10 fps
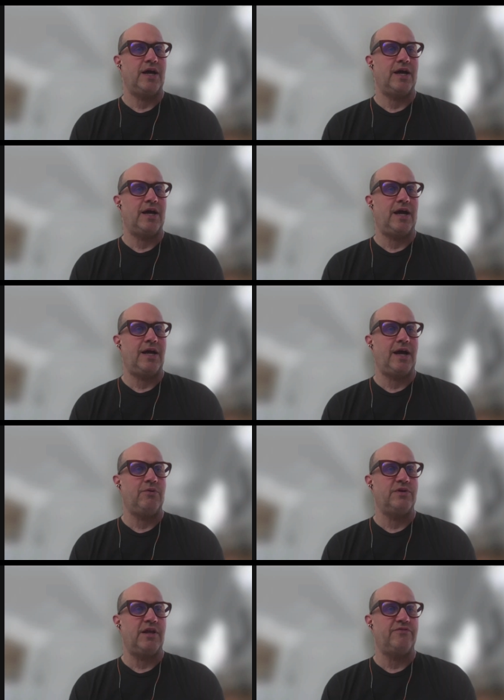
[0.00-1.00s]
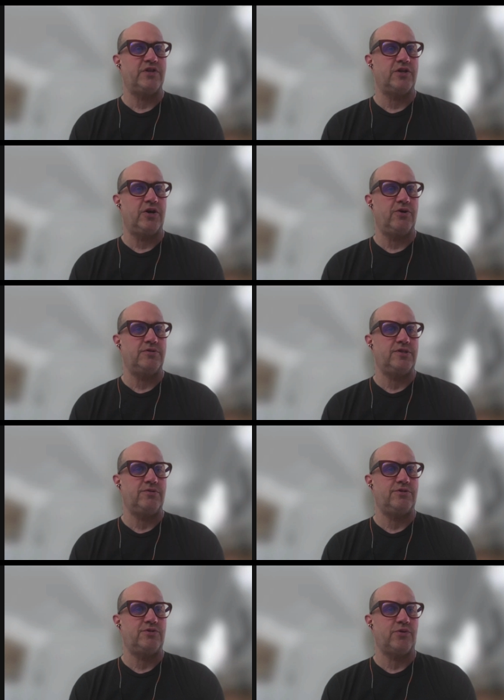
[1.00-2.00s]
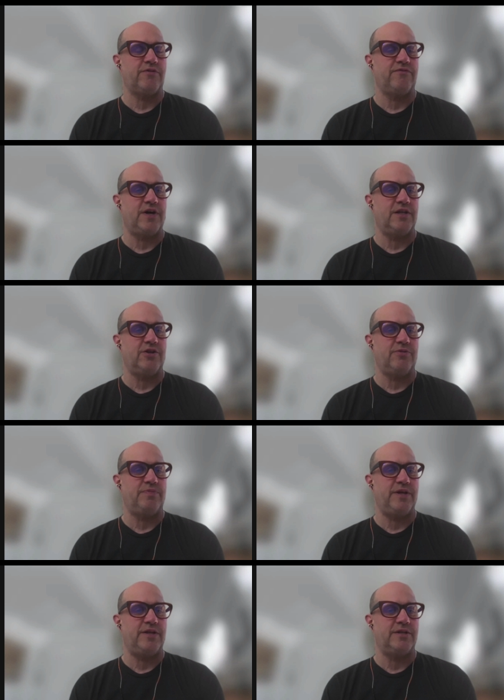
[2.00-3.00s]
I would love to go to sort of a little bit,